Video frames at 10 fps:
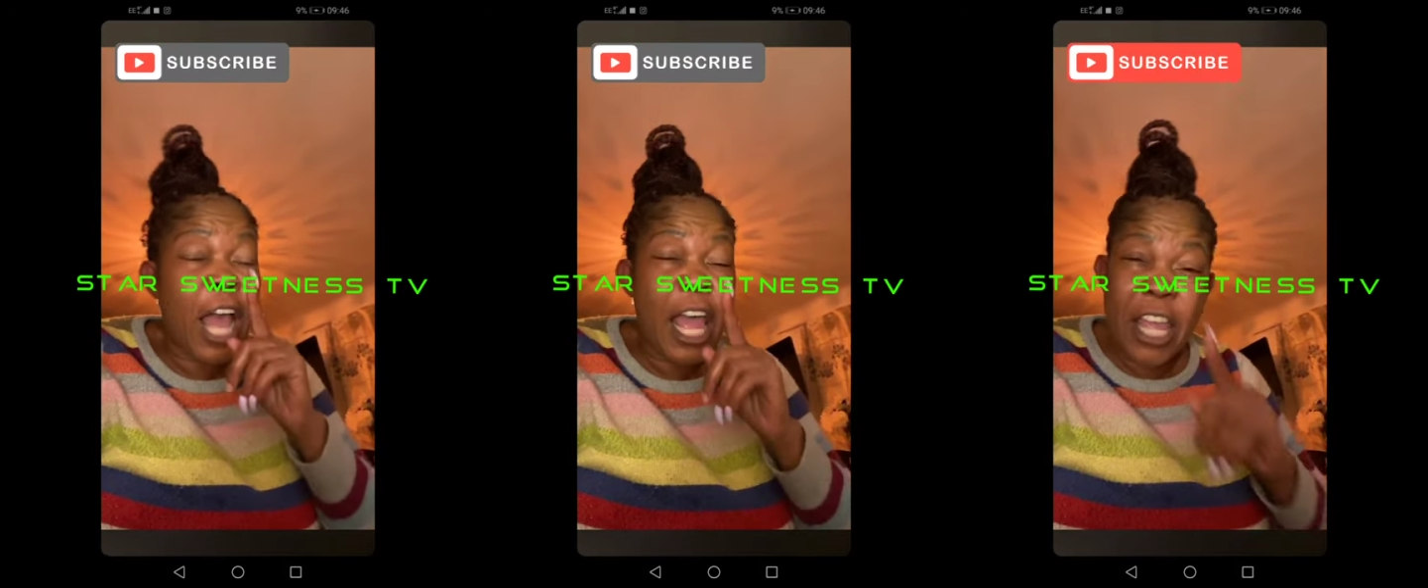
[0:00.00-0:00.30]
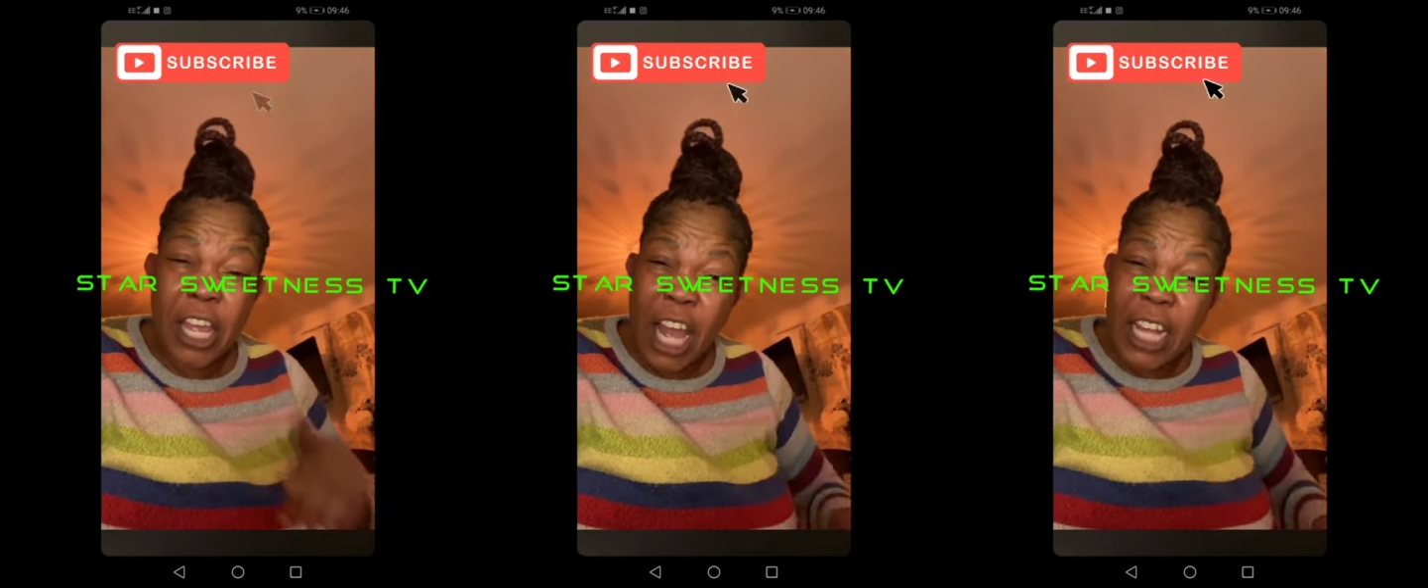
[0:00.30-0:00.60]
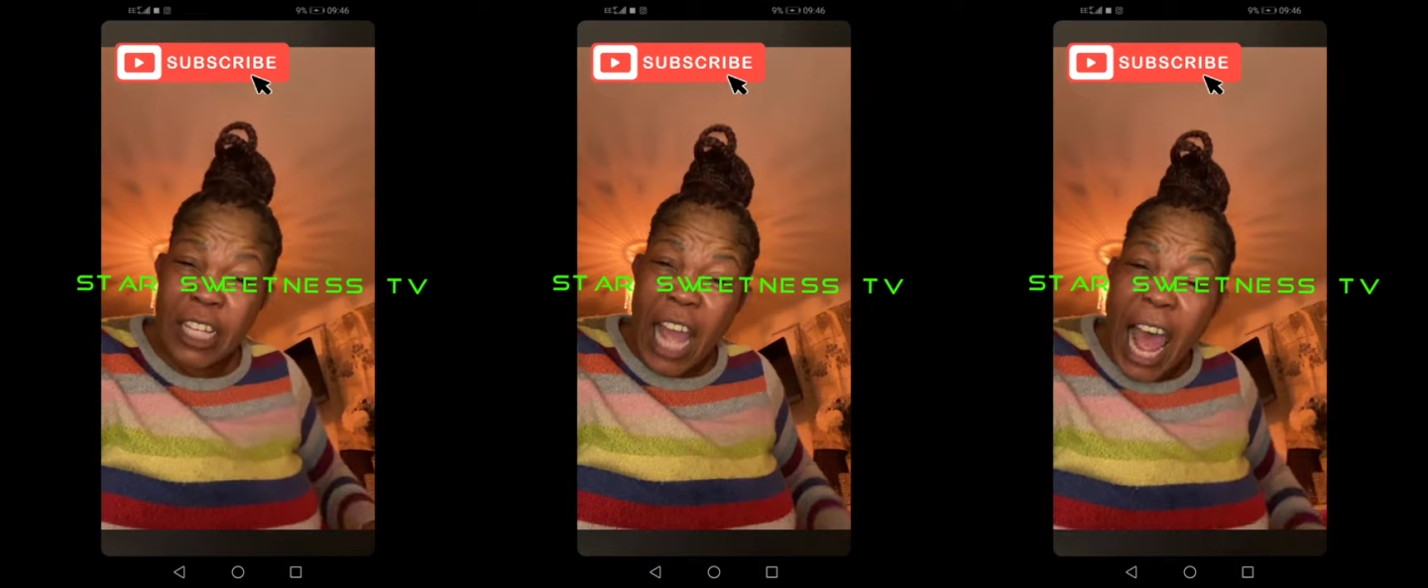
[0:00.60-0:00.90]
You, you,
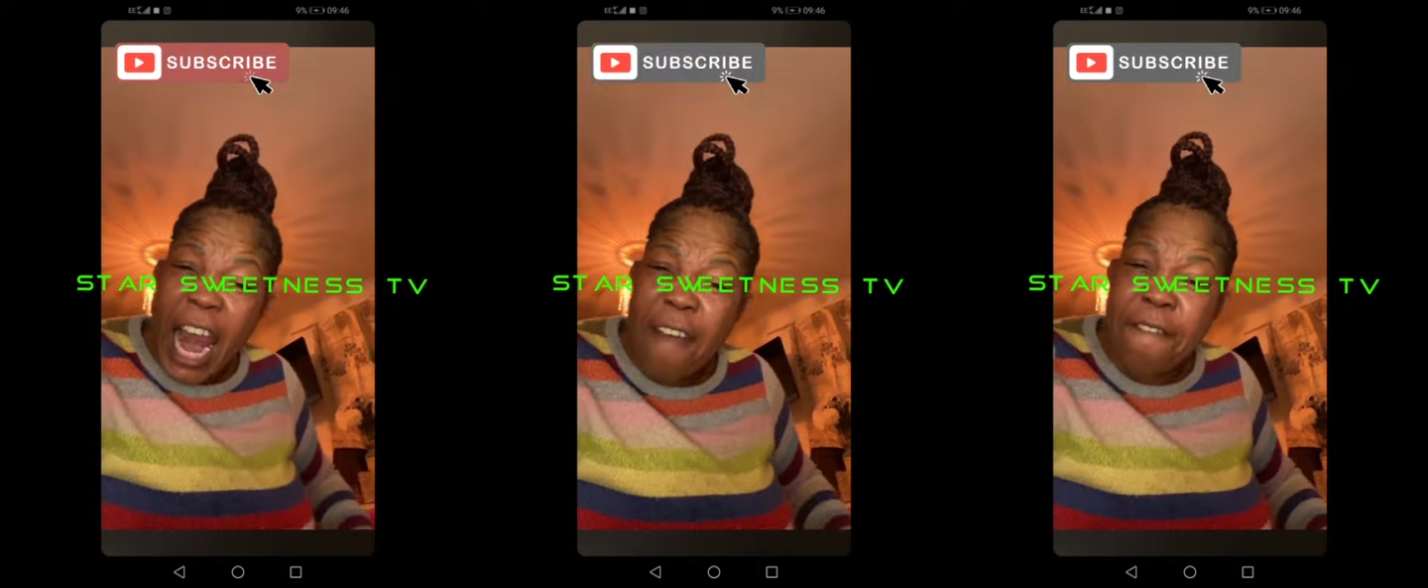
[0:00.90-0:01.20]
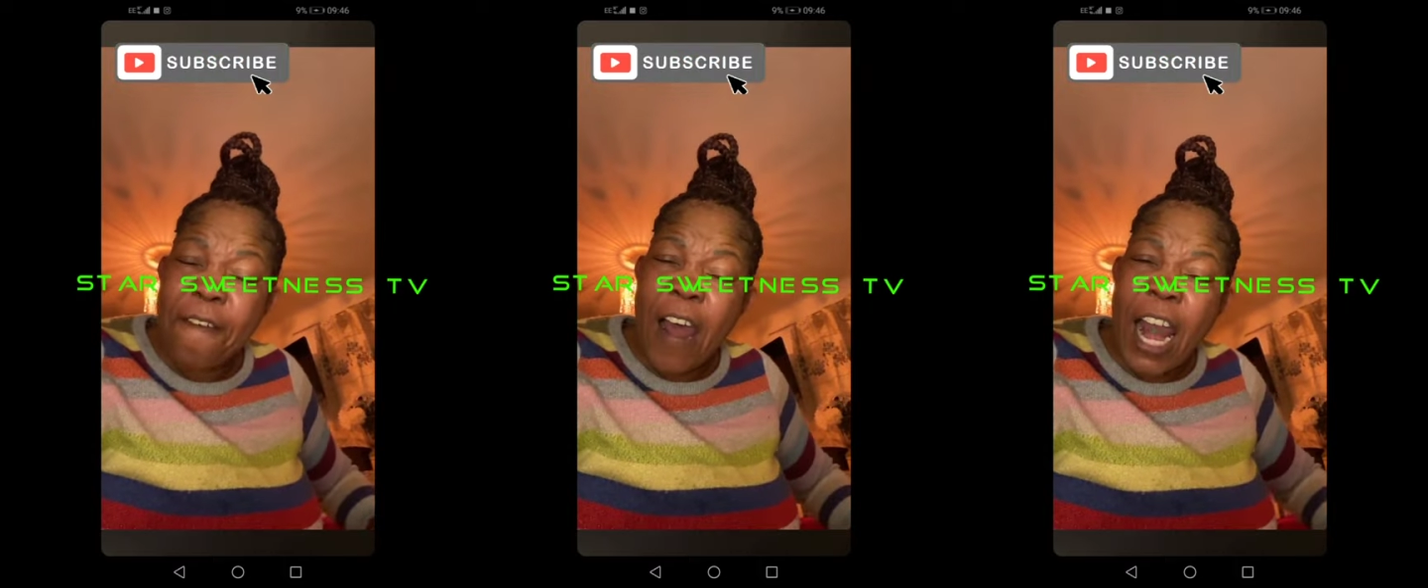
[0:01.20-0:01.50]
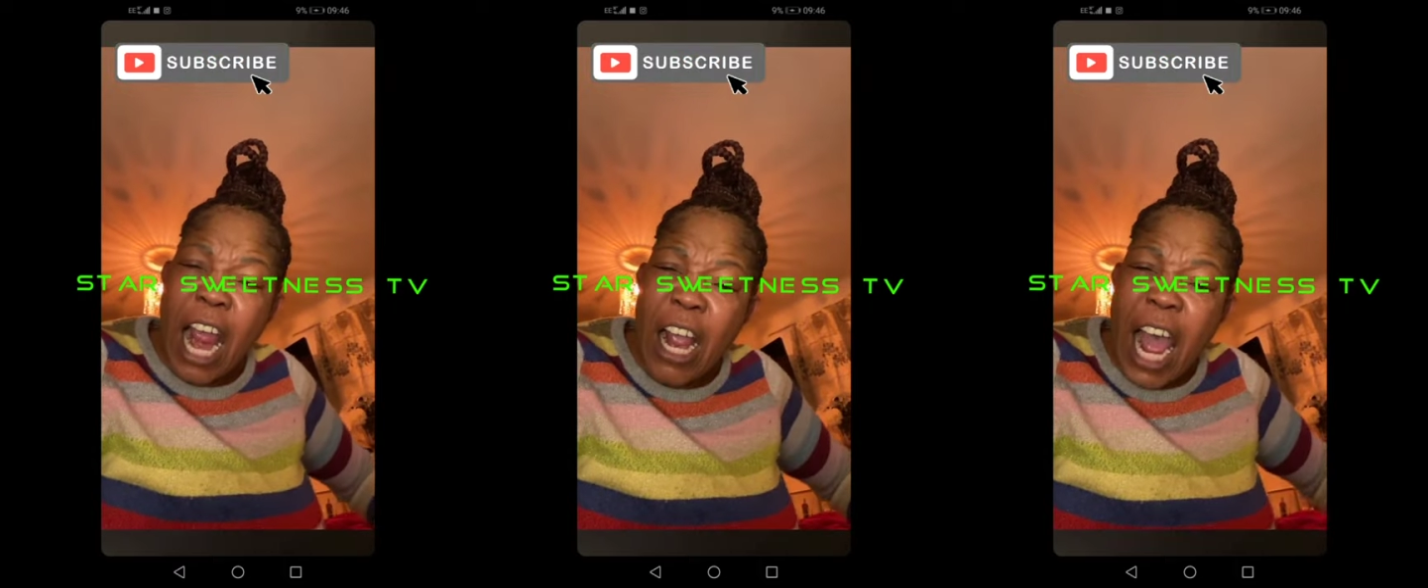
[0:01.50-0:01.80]
you, you all a
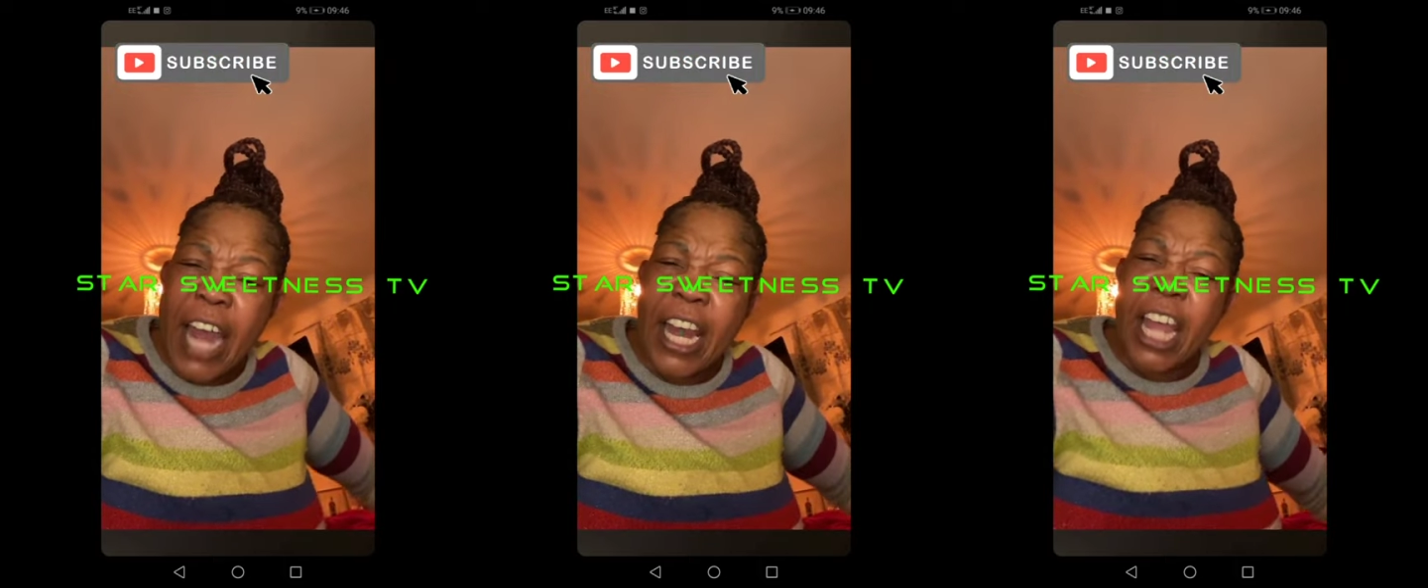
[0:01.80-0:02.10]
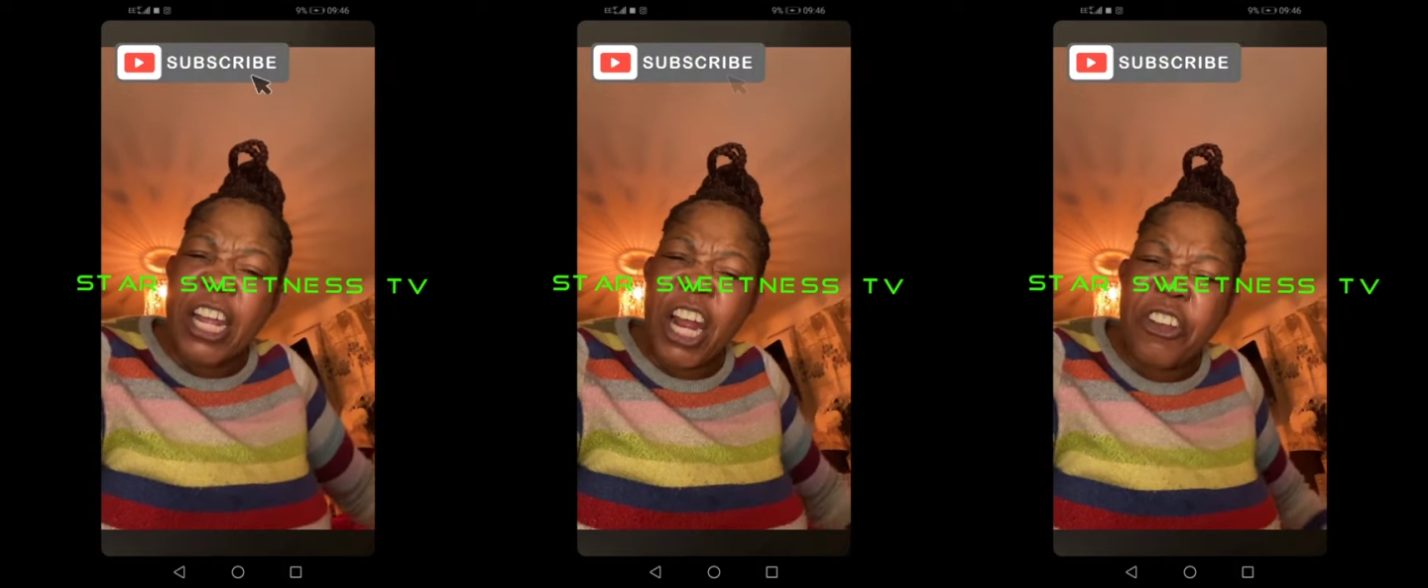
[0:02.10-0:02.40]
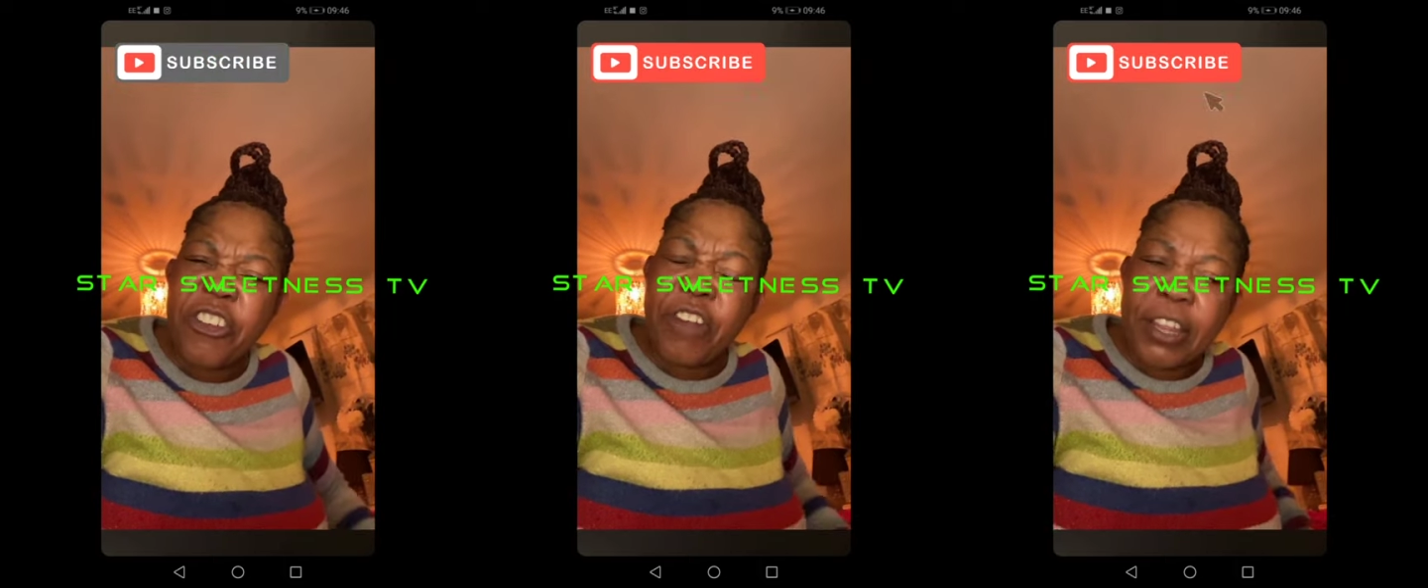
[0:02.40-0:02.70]
follower going to
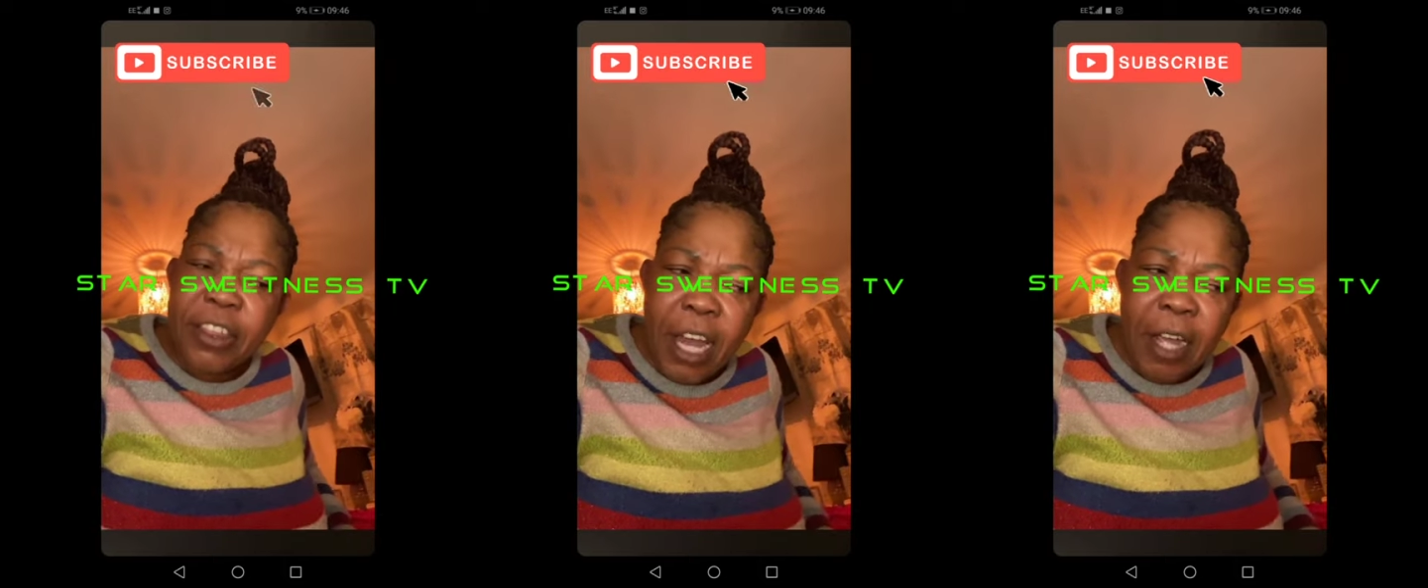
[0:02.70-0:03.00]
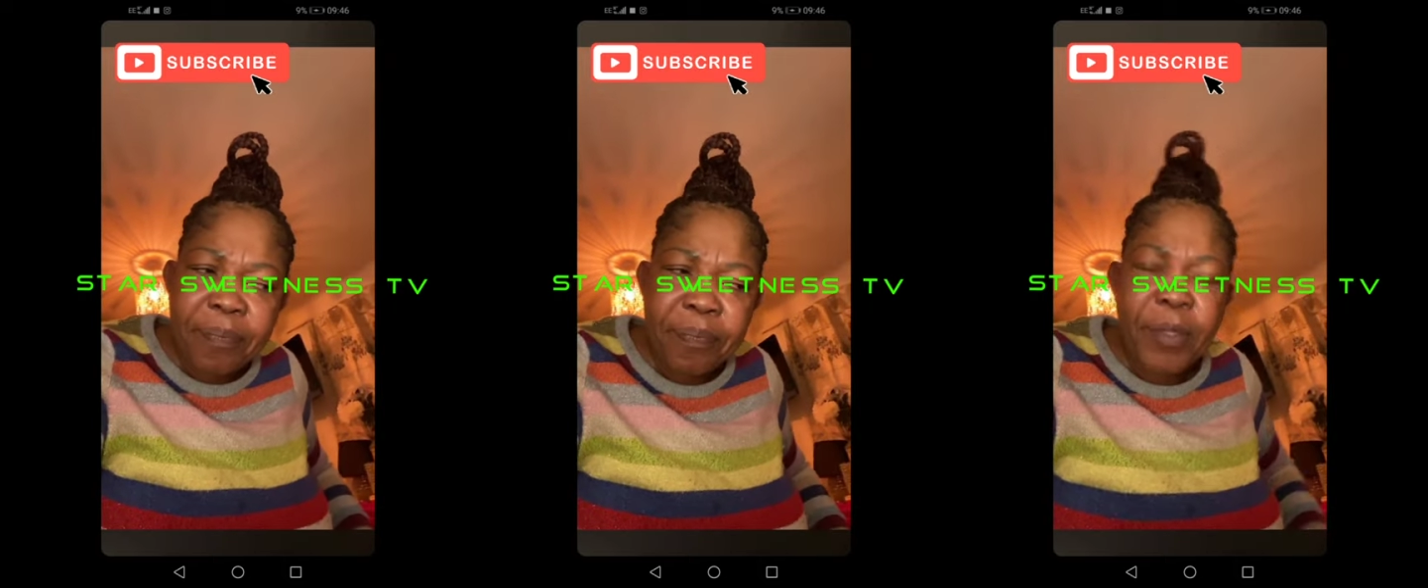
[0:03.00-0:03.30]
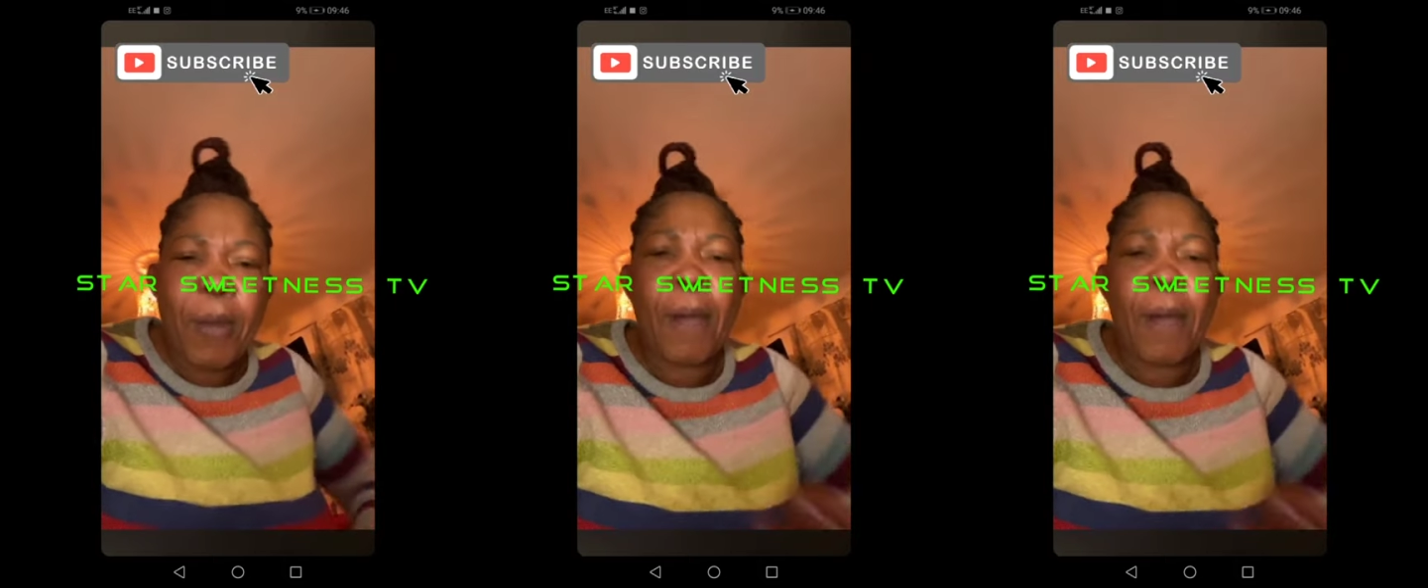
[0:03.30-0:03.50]
hairdresser.